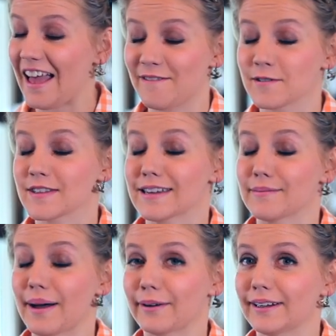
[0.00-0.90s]
everything
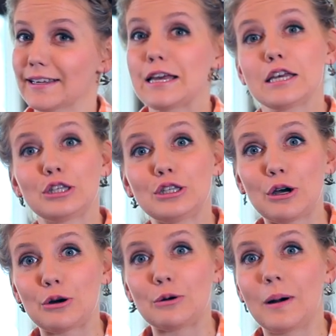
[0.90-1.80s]
about it.
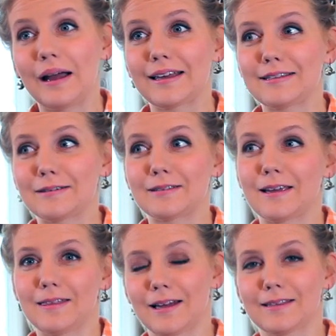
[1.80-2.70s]
So I guess you could
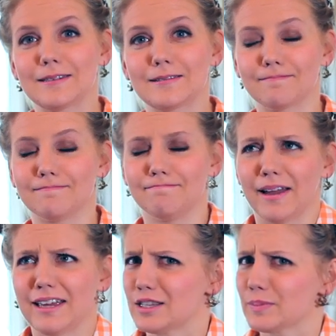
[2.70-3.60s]
say that's
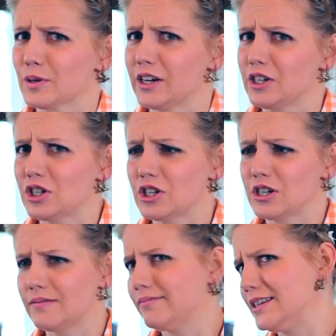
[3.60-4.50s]
my
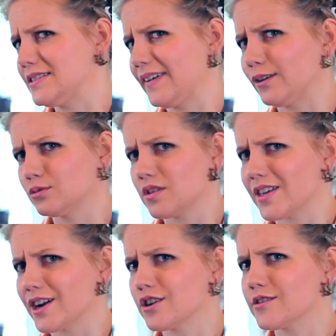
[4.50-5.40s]
inspiration is found
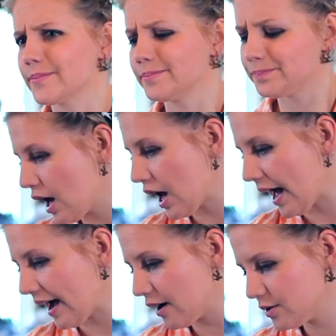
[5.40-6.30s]
there.
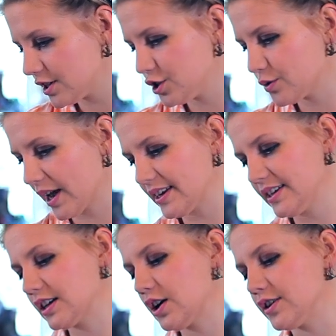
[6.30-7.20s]
How did you get
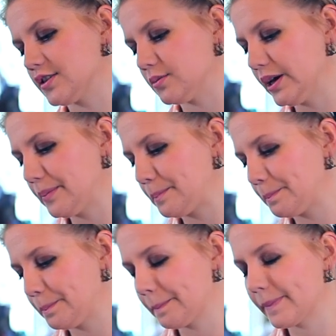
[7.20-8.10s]
into costuming?
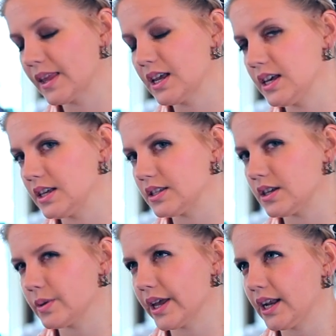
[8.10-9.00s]

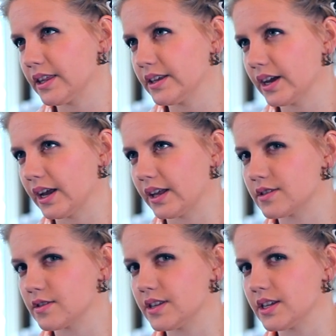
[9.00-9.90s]
So I think I
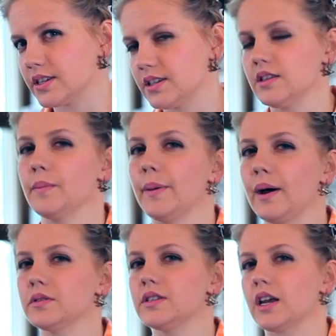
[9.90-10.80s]
answered this in the
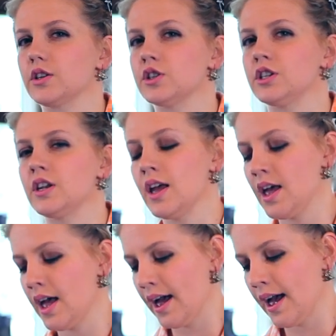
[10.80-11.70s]
about section.
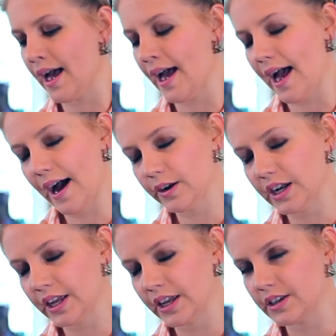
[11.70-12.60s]
How
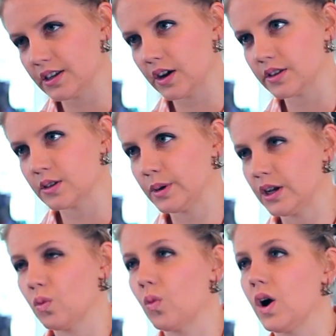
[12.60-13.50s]
did I get into
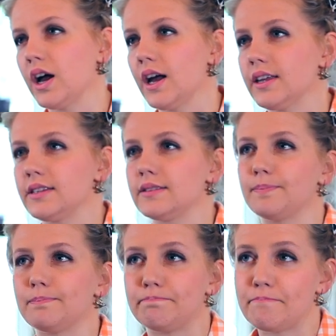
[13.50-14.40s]
costuming was
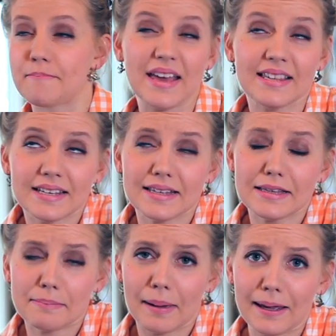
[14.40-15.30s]

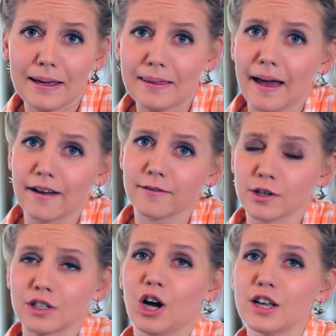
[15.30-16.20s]
basically making that
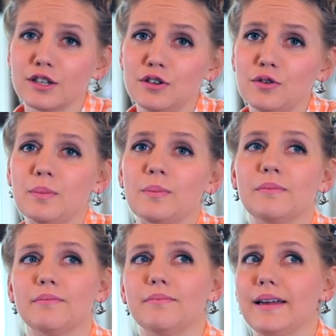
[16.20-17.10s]
first
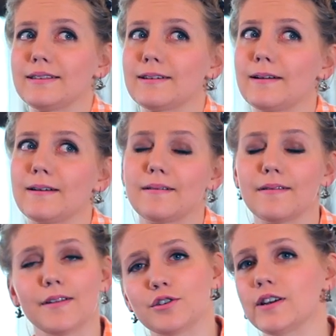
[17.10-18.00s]
costume based
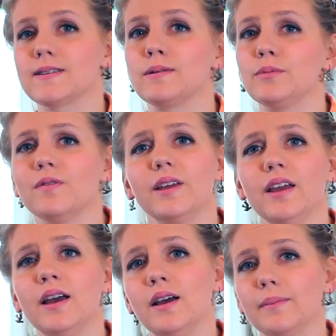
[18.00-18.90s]
on a dress in a
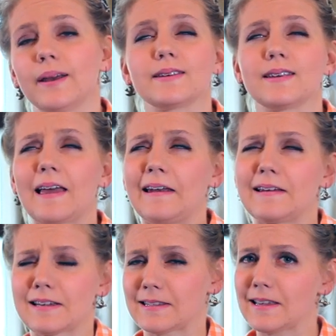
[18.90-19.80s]
movie because again,
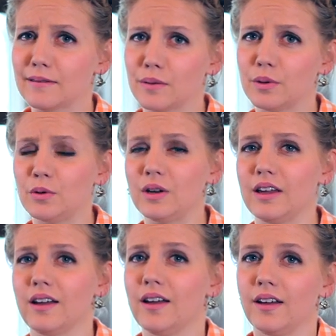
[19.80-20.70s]
as I said, the
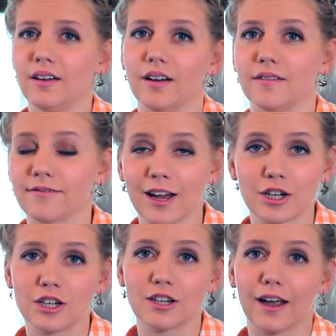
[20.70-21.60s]
beauty of
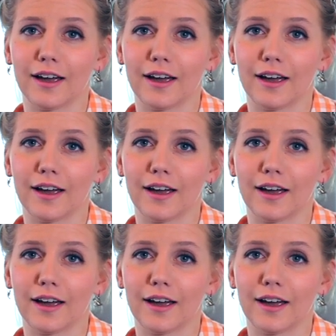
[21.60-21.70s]
fashion